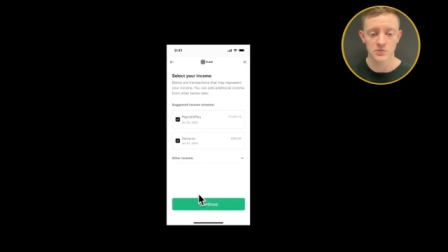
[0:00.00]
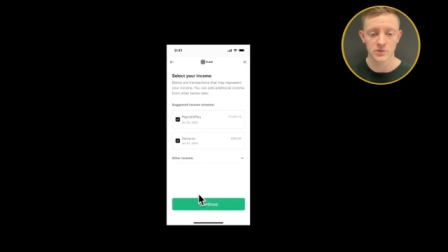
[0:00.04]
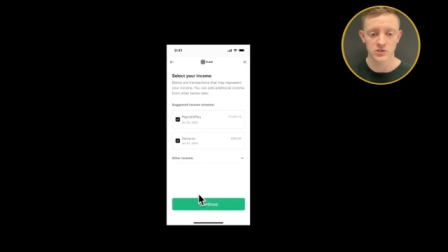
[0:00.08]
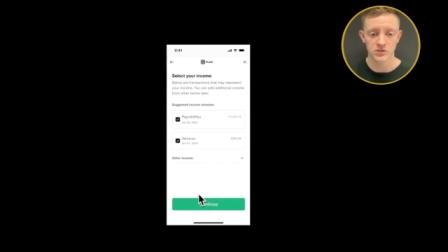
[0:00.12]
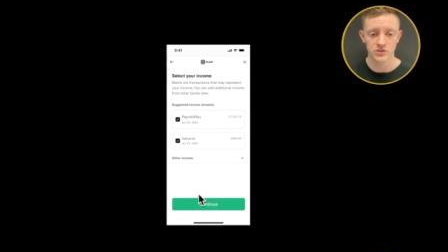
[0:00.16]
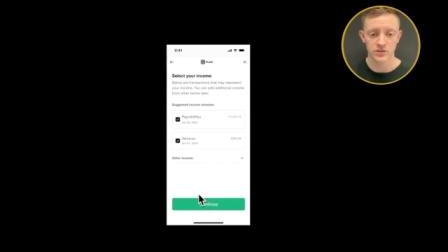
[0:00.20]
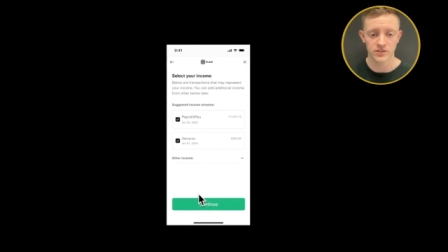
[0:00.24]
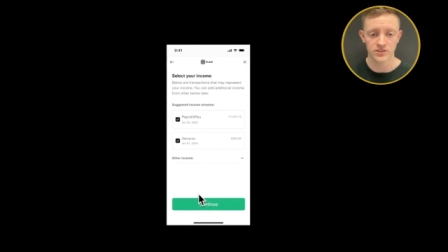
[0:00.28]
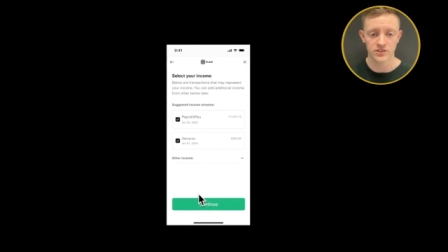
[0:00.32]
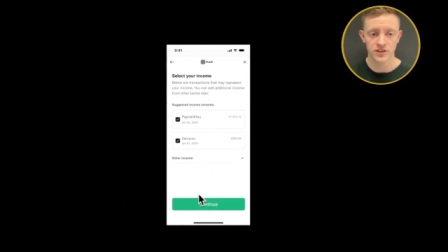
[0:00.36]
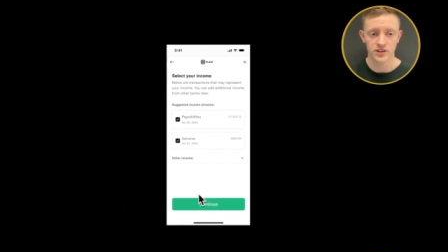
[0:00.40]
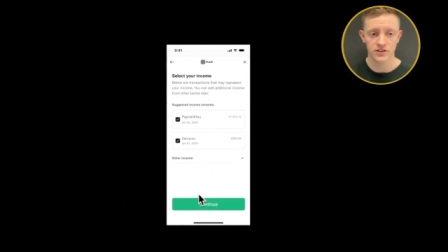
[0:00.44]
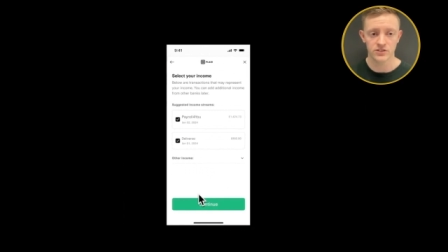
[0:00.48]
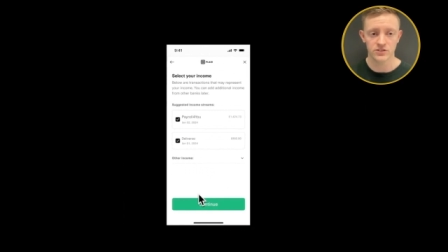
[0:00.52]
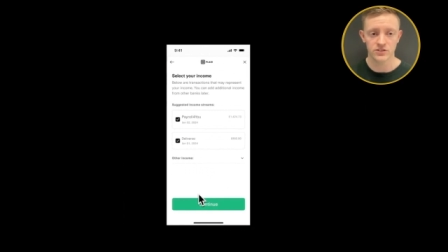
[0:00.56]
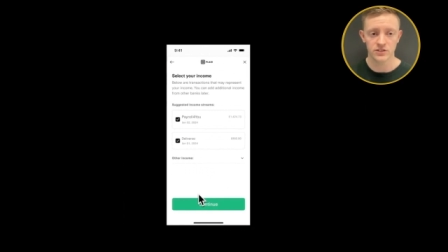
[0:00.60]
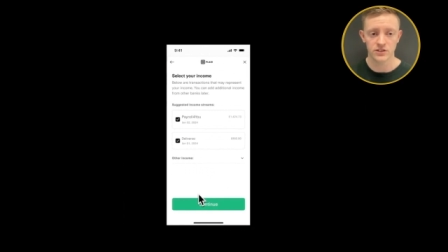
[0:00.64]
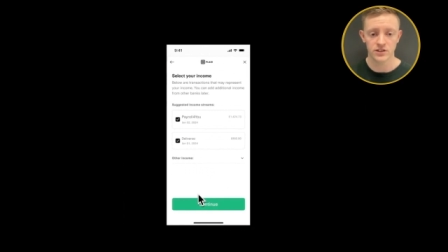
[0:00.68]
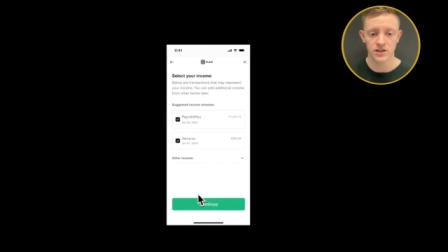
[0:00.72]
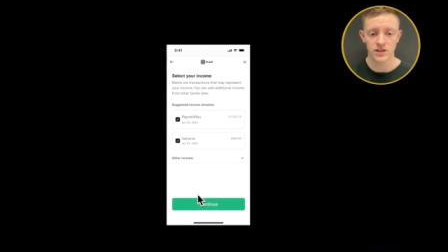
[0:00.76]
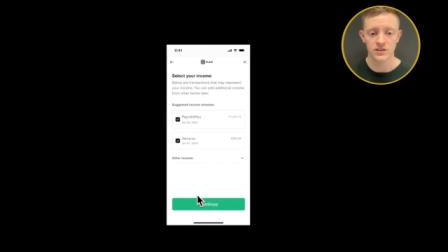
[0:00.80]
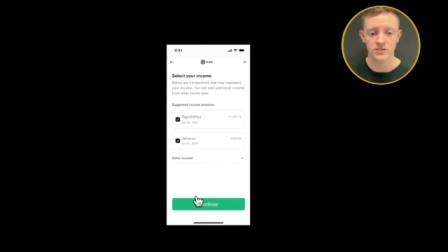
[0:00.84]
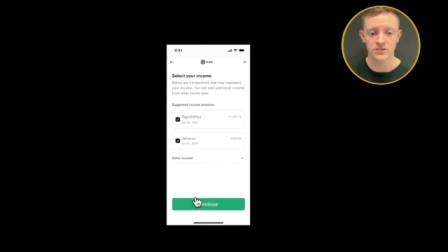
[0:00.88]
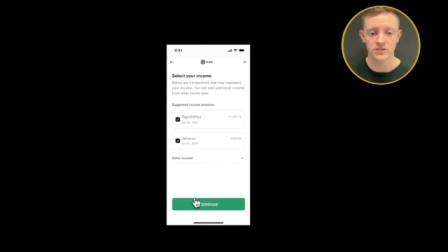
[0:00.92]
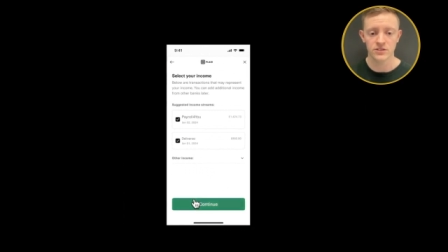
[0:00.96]
transaction
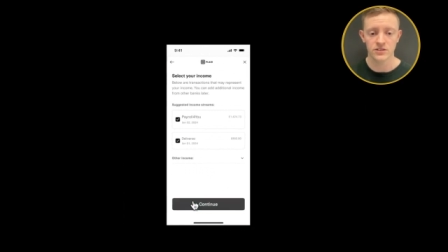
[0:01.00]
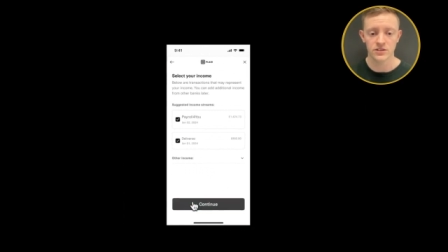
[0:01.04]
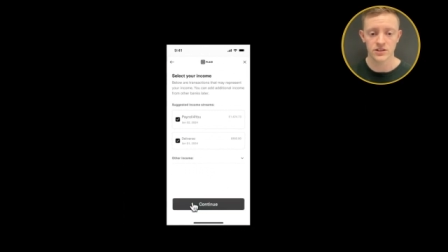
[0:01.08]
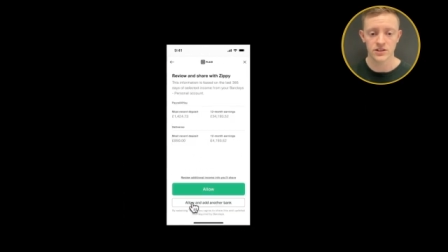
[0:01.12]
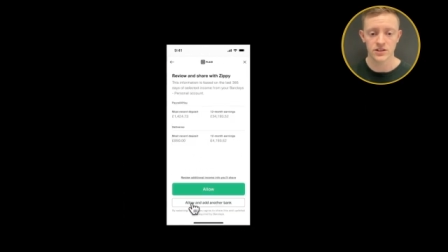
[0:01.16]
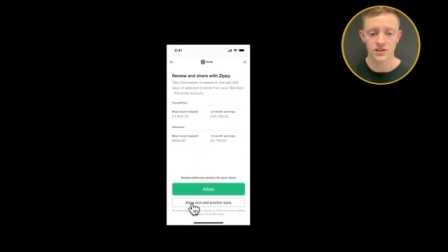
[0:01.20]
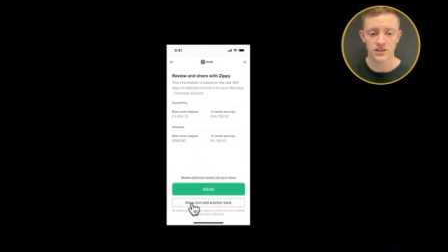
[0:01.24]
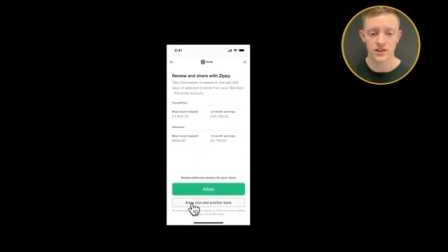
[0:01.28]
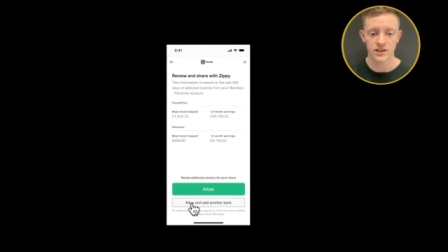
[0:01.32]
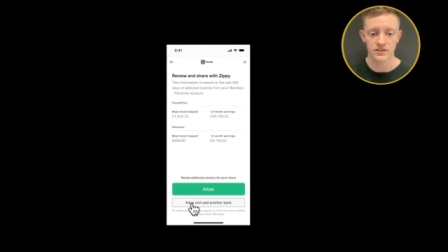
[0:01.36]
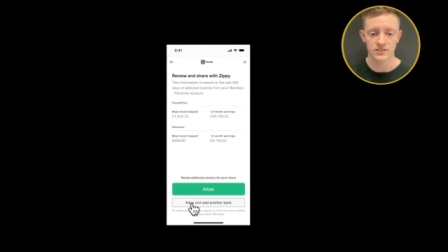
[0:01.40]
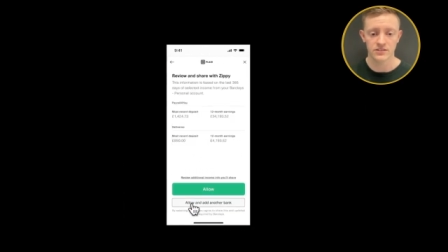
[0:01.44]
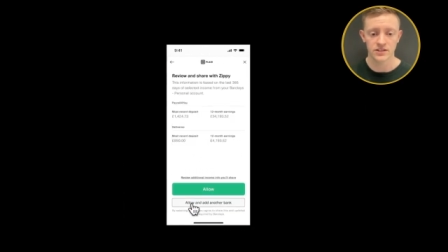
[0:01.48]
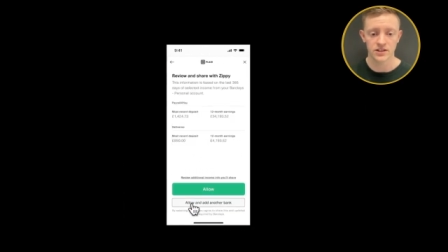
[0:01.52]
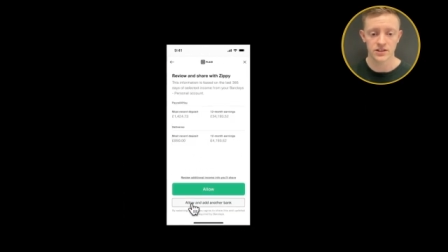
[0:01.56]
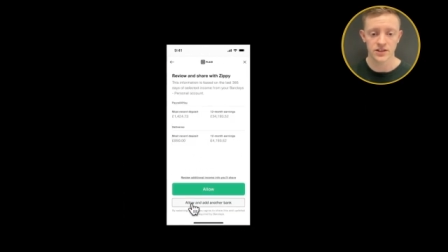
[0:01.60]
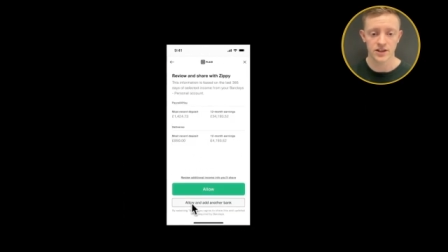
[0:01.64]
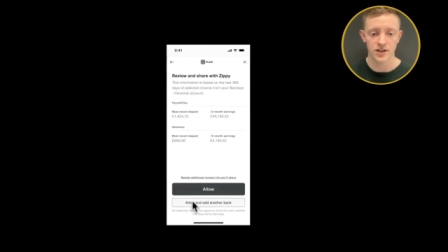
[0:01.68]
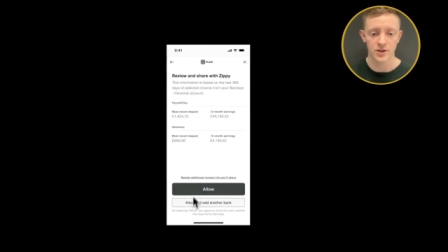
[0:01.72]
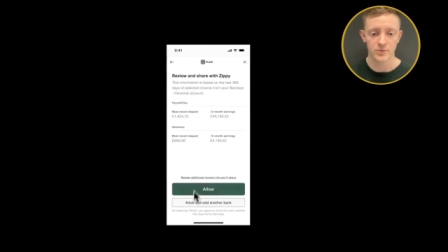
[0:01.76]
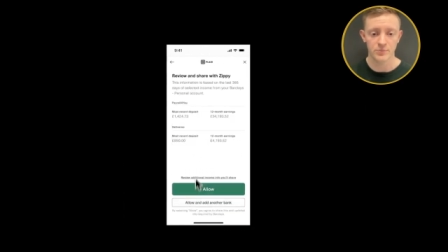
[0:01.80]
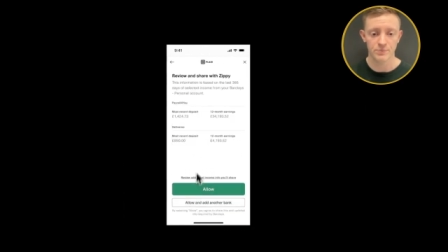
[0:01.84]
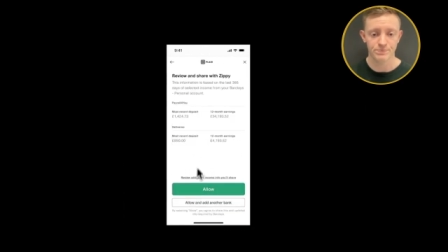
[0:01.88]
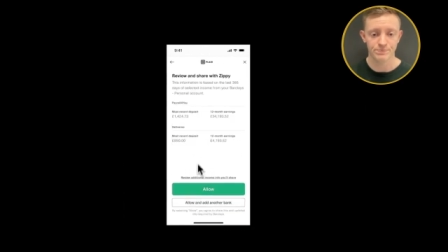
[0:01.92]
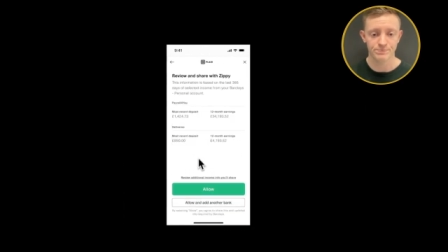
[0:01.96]
into the connected
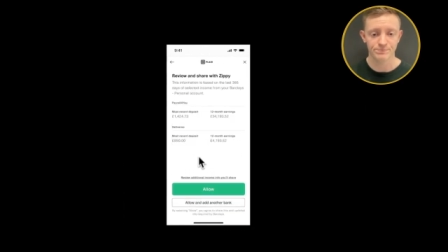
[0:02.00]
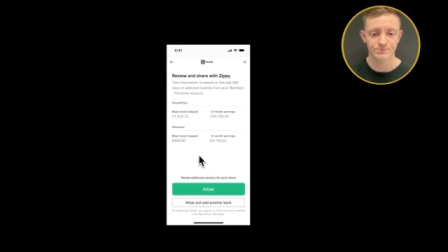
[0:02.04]
account.